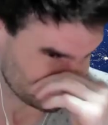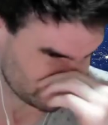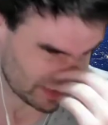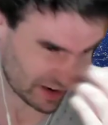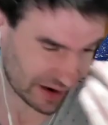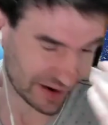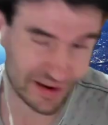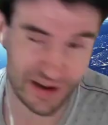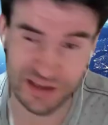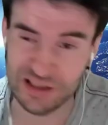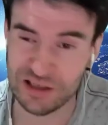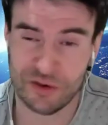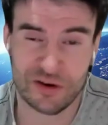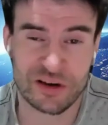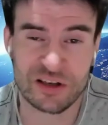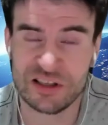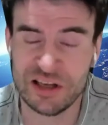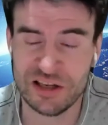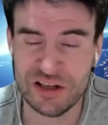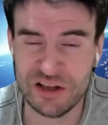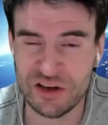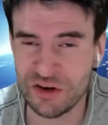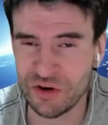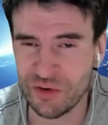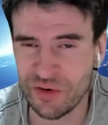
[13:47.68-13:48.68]
I guess I'll
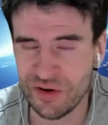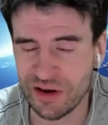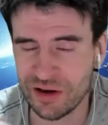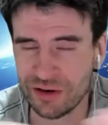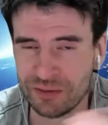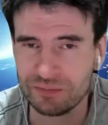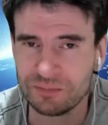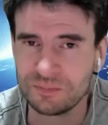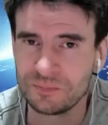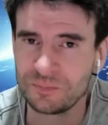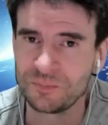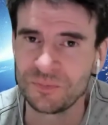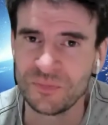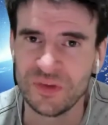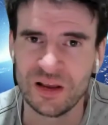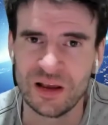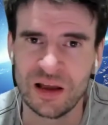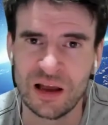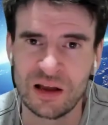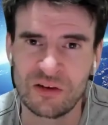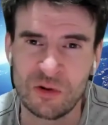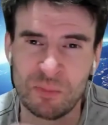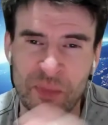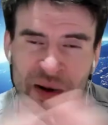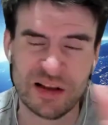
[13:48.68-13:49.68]
continue doing it.
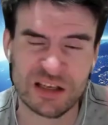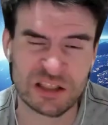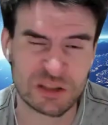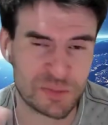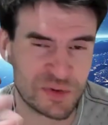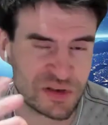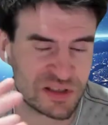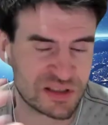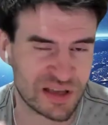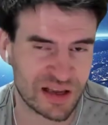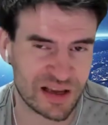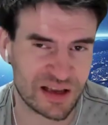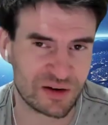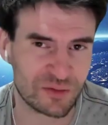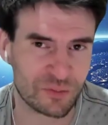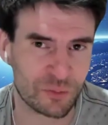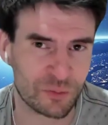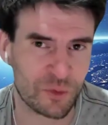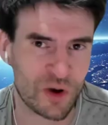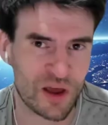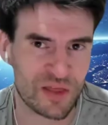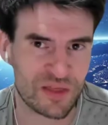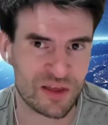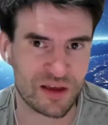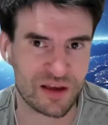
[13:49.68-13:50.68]
It remains to be seen
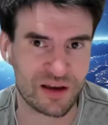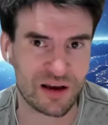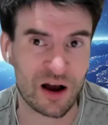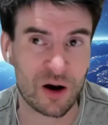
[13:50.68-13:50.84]
whether